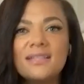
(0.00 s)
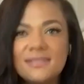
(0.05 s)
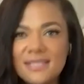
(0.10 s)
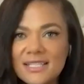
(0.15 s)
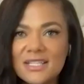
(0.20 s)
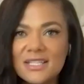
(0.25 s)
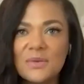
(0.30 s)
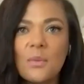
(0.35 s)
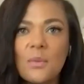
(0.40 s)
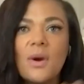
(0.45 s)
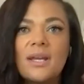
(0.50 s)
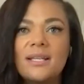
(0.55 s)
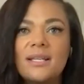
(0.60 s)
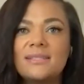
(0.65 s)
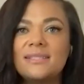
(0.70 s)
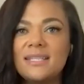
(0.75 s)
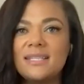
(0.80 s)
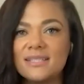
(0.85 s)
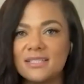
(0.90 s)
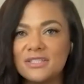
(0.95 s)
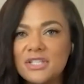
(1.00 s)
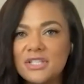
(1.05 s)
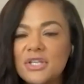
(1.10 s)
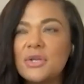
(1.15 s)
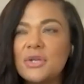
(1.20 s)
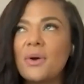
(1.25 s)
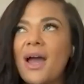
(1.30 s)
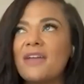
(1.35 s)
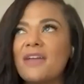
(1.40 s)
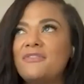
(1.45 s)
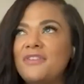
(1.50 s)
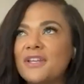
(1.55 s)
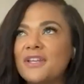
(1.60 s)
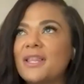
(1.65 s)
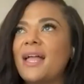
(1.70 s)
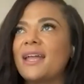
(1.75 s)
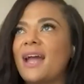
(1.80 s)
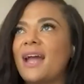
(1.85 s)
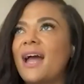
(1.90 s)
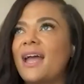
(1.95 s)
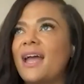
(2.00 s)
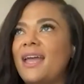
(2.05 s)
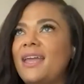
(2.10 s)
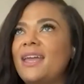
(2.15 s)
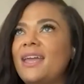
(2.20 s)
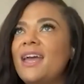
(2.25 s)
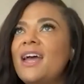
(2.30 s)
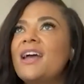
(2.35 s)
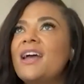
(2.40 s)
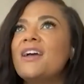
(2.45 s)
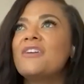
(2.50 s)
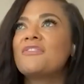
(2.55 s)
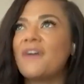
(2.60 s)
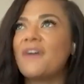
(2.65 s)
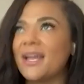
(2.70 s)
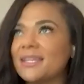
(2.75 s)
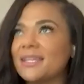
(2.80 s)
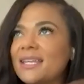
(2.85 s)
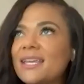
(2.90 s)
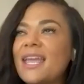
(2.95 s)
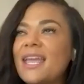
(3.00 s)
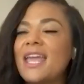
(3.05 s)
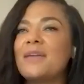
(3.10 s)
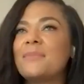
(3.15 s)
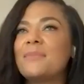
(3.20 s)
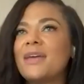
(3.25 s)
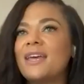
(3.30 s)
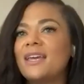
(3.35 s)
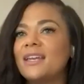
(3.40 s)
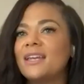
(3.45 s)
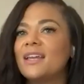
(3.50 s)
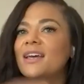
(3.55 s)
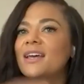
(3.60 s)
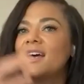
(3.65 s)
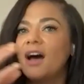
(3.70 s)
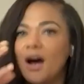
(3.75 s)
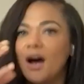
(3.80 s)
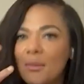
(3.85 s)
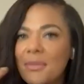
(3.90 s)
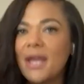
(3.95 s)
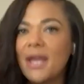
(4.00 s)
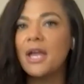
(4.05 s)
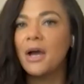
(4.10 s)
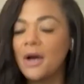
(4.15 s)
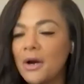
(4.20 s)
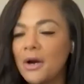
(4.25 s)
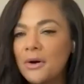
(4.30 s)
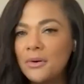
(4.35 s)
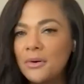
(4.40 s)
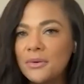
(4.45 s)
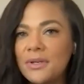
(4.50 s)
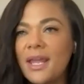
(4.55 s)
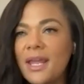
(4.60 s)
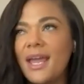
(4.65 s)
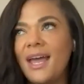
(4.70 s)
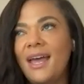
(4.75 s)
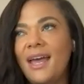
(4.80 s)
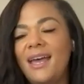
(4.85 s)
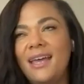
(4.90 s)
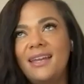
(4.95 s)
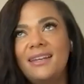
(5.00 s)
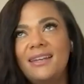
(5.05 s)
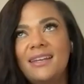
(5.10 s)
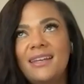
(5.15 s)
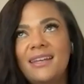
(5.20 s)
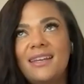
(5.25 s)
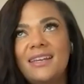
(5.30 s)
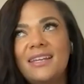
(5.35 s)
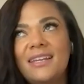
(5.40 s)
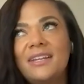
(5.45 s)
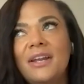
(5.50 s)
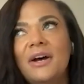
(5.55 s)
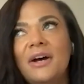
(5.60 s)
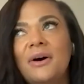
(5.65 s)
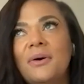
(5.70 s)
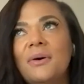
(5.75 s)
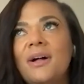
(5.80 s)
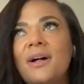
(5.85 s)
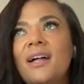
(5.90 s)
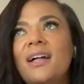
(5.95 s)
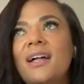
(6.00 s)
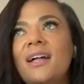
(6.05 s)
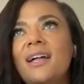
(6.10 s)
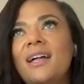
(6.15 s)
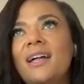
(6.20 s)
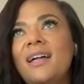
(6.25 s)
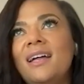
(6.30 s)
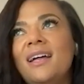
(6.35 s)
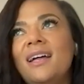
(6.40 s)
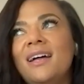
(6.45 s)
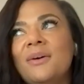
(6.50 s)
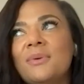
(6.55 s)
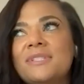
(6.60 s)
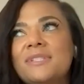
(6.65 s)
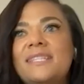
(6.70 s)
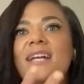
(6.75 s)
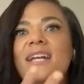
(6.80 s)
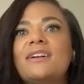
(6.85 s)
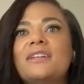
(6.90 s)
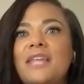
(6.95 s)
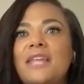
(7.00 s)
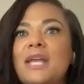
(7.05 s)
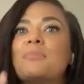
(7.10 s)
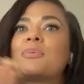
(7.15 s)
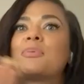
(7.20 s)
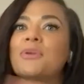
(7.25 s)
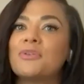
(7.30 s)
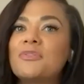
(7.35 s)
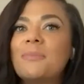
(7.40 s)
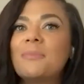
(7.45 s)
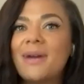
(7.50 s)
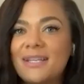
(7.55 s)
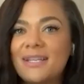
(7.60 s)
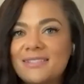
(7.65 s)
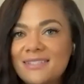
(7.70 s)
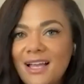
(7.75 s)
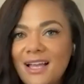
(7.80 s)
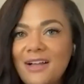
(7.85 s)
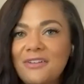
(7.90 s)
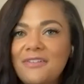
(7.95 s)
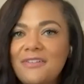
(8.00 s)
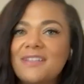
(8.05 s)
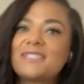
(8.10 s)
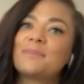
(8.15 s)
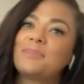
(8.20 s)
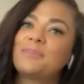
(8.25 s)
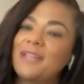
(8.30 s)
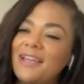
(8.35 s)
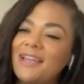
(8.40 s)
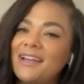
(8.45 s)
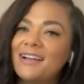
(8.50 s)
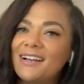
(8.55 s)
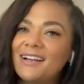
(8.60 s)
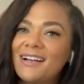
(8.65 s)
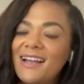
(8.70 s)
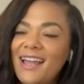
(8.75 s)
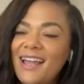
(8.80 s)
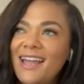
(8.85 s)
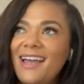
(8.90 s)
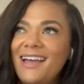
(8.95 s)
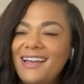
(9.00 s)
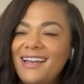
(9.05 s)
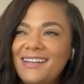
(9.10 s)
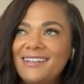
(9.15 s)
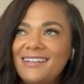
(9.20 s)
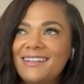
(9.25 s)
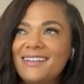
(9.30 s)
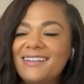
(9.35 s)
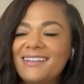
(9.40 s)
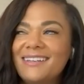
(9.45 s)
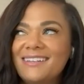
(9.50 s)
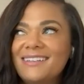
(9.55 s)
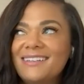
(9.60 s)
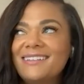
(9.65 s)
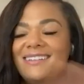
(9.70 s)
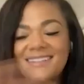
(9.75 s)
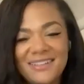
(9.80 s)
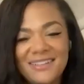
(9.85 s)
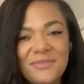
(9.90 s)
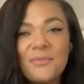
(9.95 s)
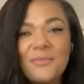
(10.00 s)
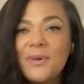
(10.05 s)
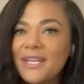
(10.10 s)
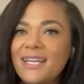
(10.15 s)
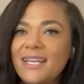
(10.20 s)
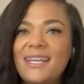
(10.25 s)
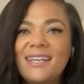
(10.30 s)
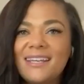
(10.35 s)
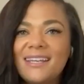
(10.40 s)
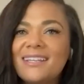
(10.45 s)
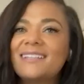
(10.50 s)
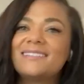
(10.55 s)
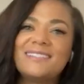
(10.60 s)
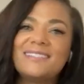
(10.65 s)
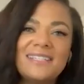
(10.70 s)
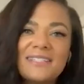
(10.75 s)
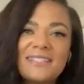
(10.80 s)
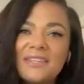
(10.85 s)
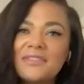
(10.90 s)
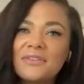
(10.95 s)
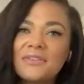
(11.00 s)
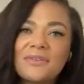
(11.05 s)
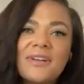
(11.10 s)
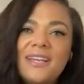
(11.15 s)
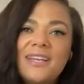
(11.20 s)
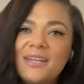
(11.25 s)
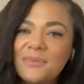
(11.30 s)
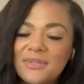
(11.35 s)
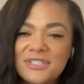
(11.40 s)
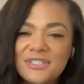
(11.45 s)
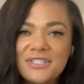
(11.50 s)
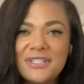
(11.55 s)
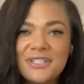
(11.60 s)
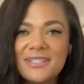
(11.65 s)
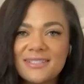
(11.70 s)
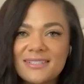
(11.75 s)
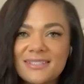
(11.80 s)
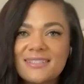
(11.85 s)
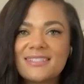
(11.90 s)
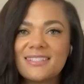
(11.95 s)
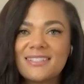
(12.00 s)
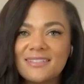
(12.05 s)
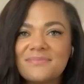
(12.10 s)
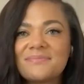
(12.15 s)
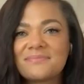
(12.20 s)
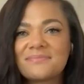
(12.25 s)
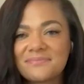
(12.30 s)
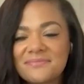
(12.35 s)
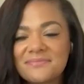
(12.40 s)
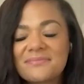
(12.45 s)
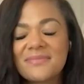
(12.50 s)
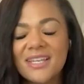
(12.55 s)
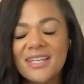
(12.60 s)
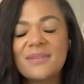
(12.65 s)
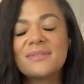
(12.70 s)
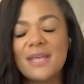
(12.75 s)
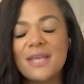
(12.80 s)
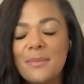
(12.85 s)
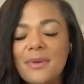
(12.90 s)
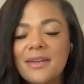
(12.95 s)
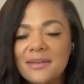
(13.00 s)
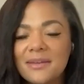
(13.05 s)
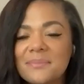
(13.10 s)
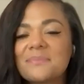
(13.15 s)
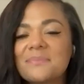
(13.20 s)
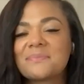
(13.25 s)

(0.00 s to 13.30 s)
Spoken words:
season one and season two. I feel like I finally came in on my own and, you know, was there to like prove myself as a player, and winning season three was just, it was epic.